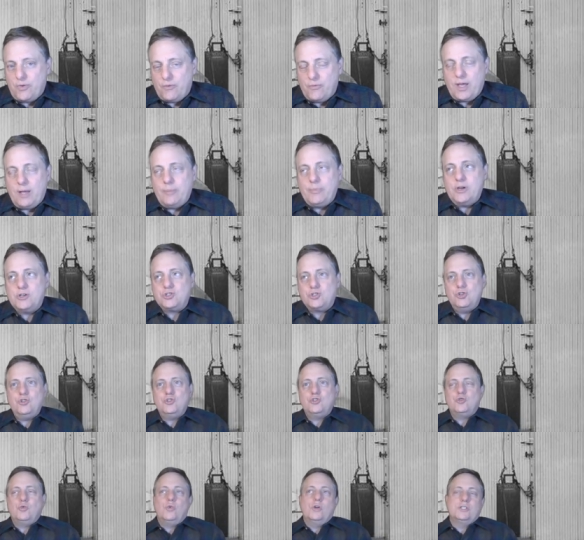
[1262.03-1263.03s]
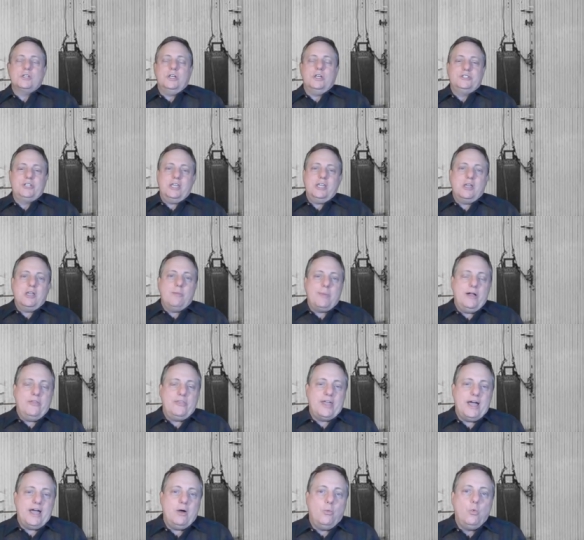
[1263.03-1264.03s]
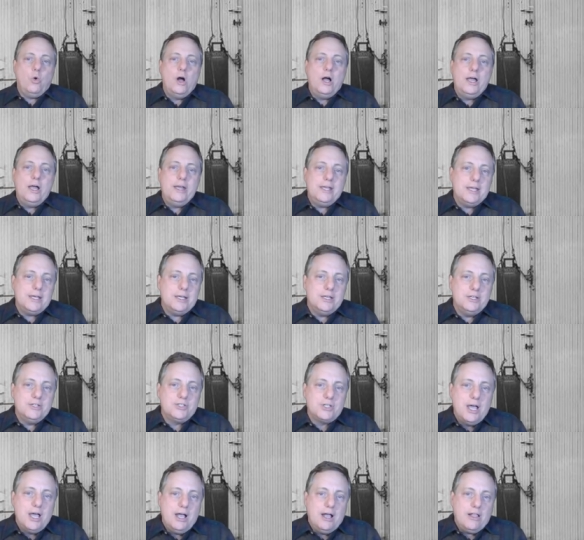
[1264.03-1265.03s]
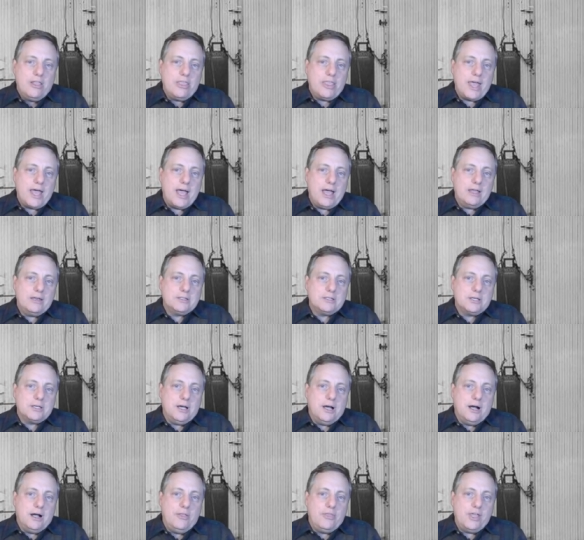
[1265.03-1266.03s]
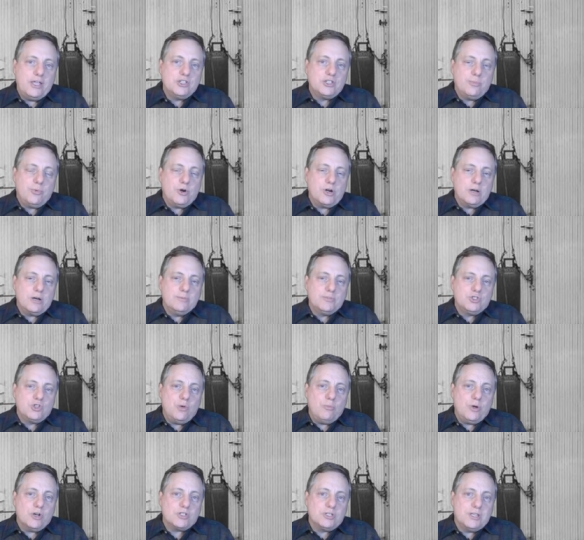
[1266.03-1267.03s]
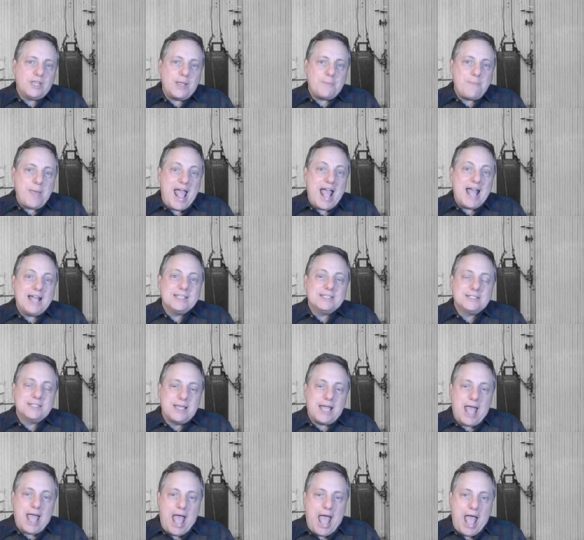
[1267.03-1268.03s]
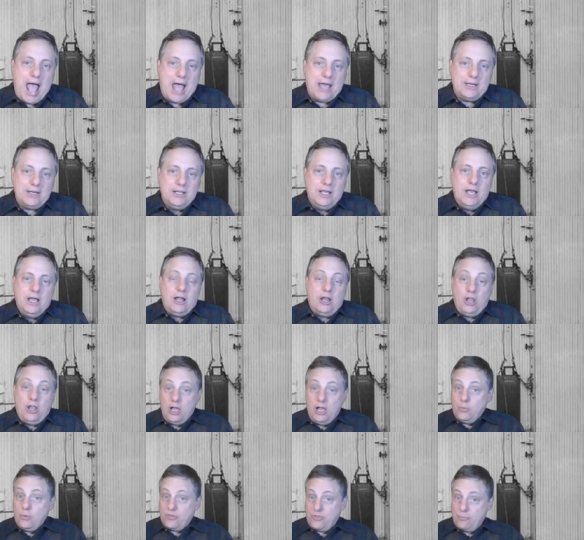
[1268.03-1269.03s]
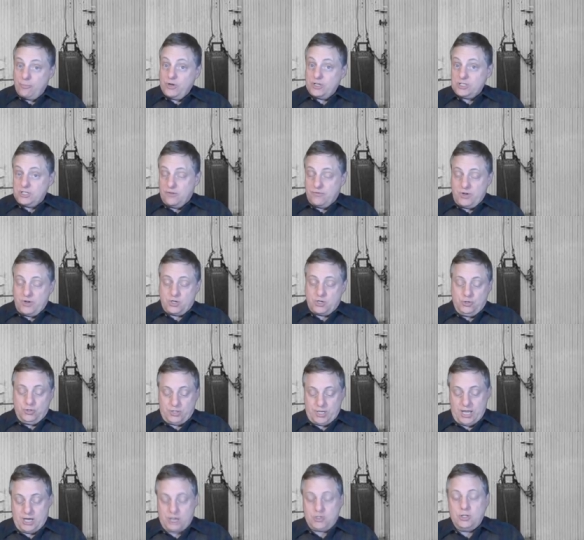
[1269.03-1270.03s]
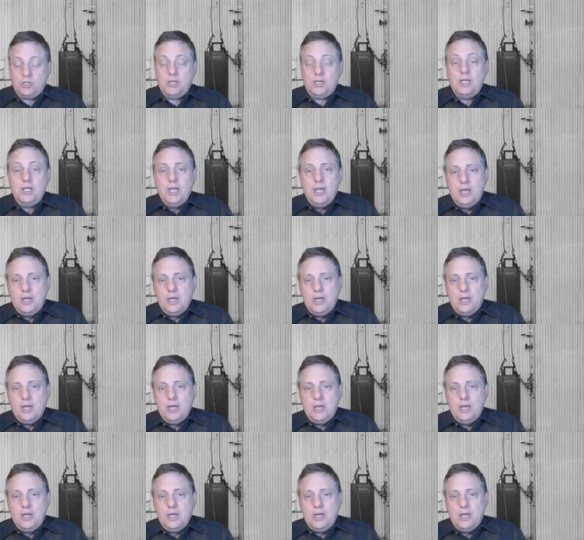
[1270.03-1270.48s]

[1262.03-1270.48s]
of them. There's two stories I'll tell you about that. One is that uh, they supported him so much that they passed the hat, along with the prison officials, actually,